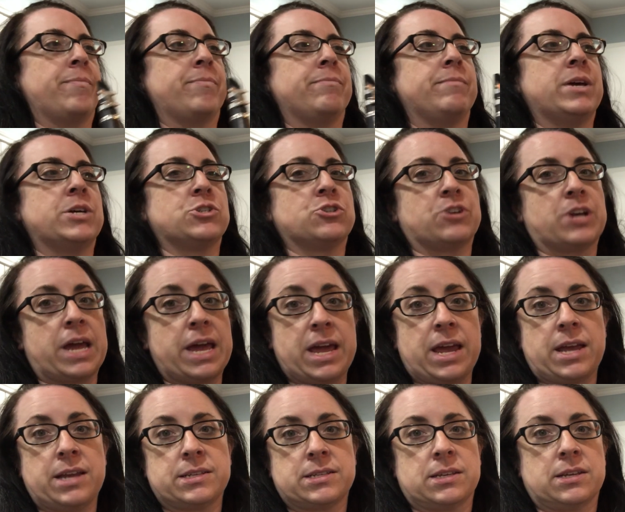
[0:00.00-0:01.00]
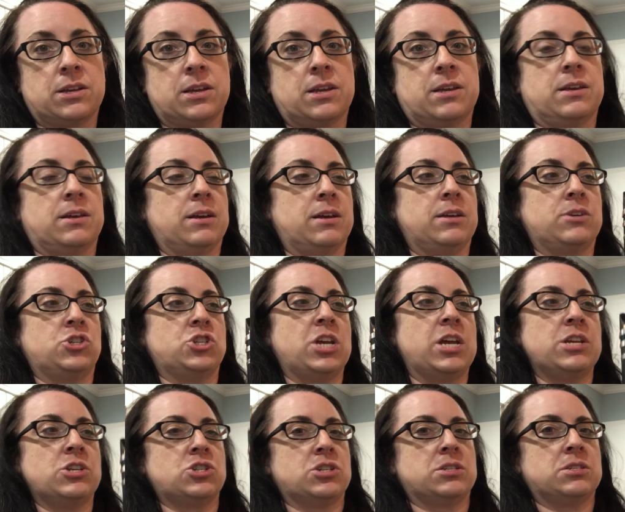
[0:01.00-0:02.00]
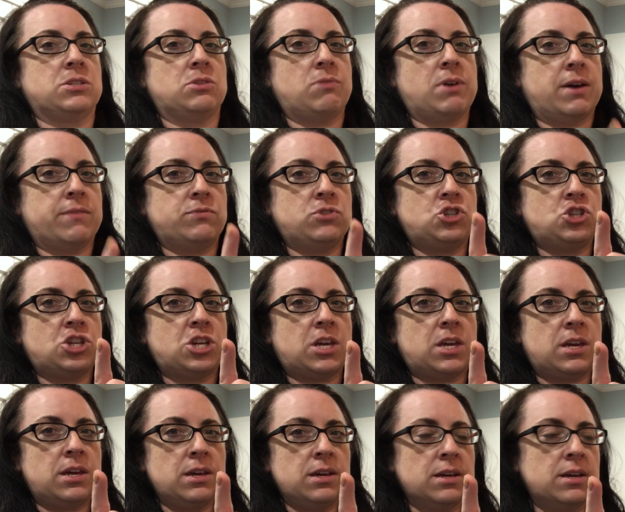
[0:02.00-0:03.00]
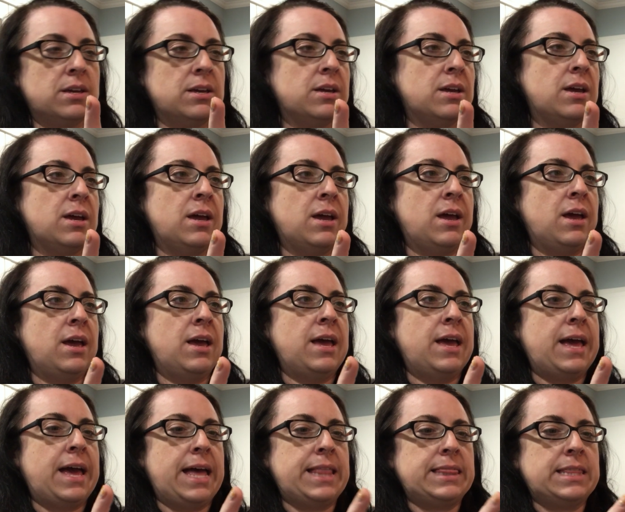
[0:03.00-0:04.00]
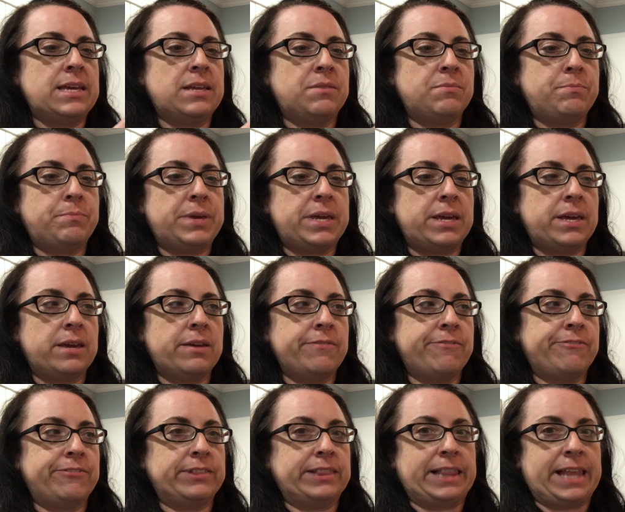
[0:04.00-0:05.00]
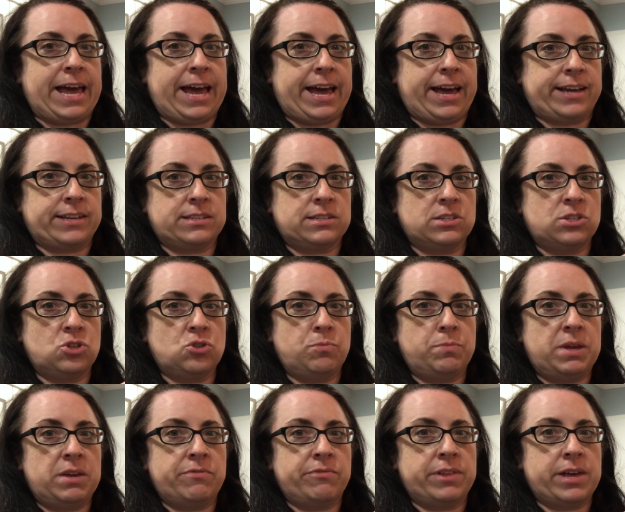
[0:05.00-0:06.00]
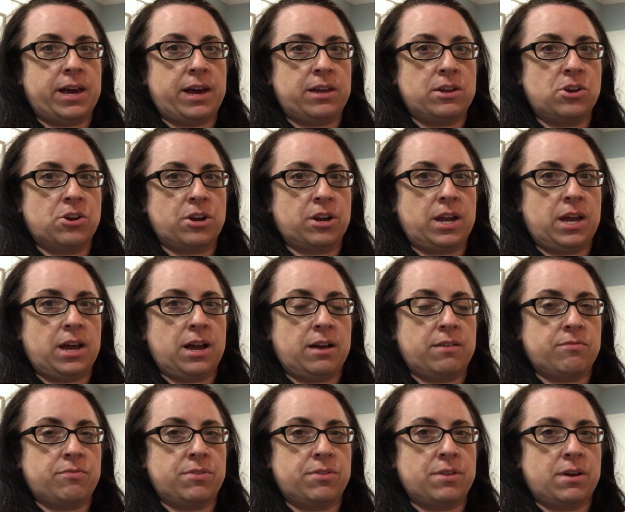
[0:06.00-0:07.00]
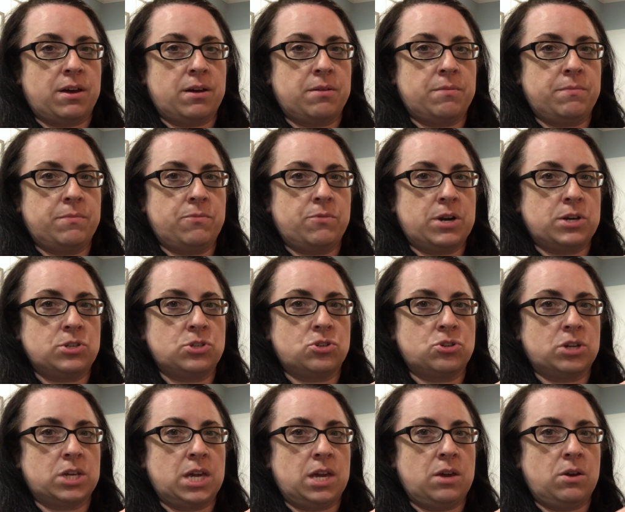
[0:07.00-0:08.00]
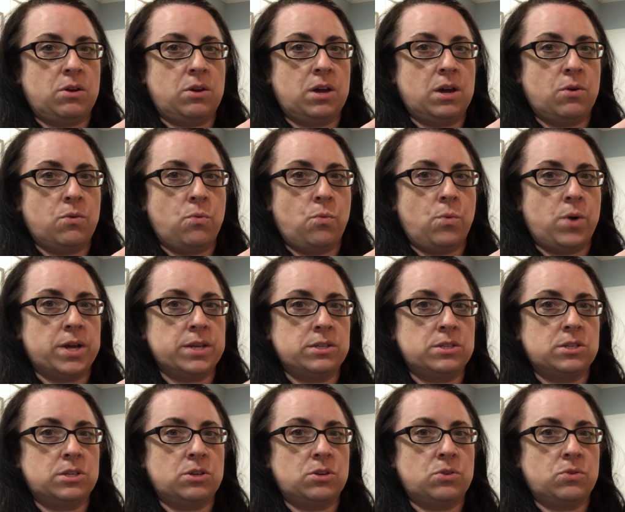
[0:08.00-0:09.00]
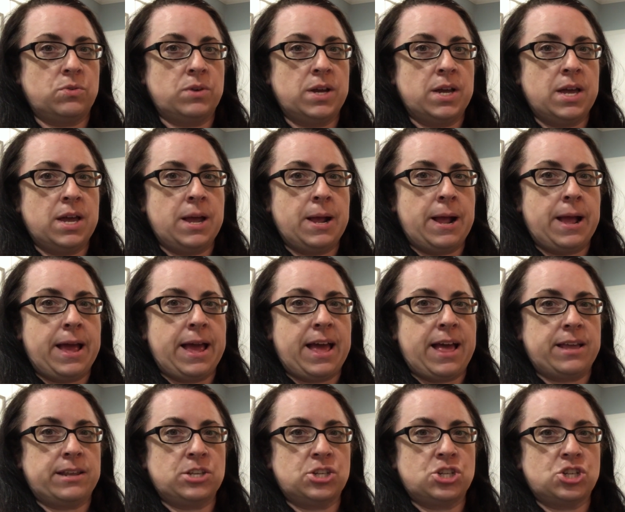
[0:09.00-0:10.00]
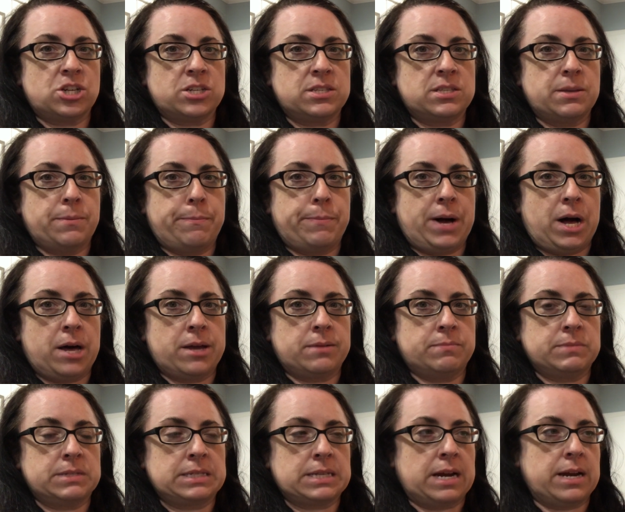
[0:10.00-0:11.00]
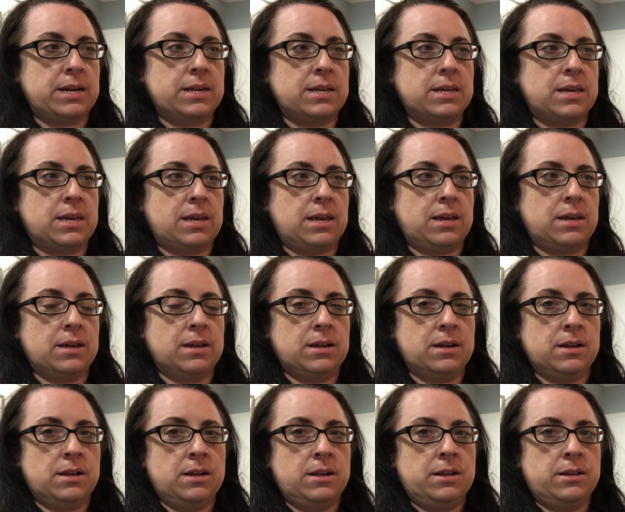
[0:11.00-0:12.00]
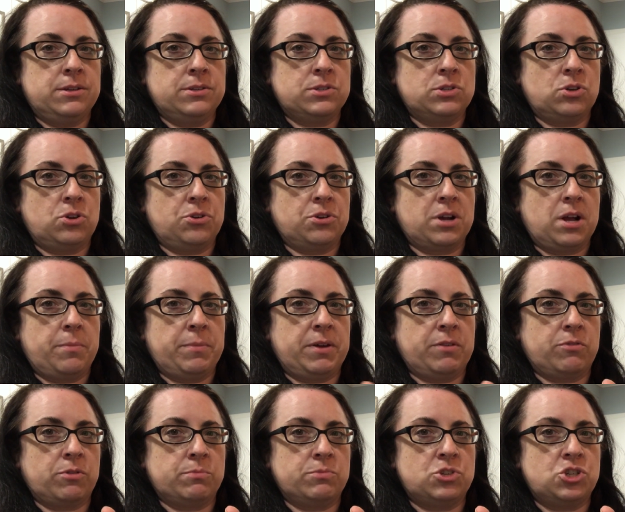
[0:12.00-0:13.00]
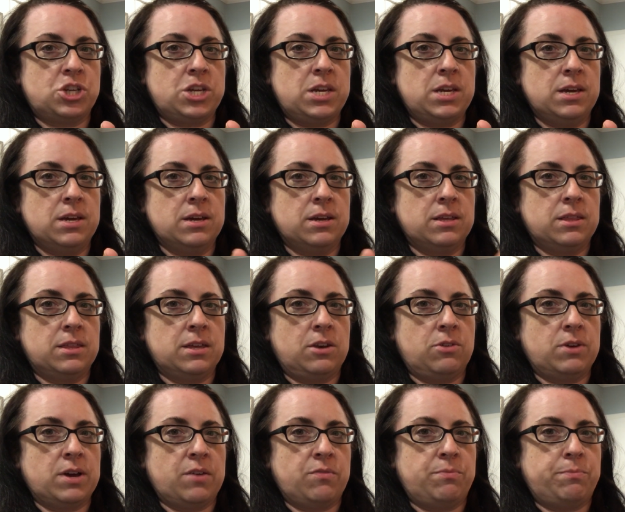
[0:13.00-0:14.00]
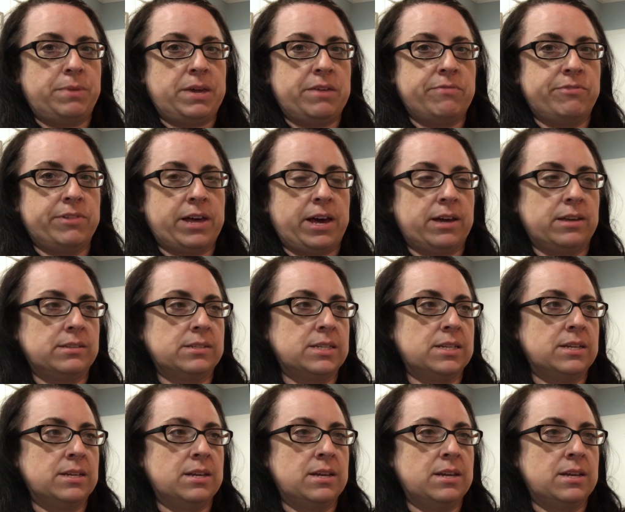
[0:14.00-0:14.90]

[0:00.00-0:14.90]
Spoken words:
Measure 8, it changes. You have G and then B flat. To do B flat, you're gonna have thumb, register key, 1, 2, and just the bottom side key. So you're coming from G, then you have B flat,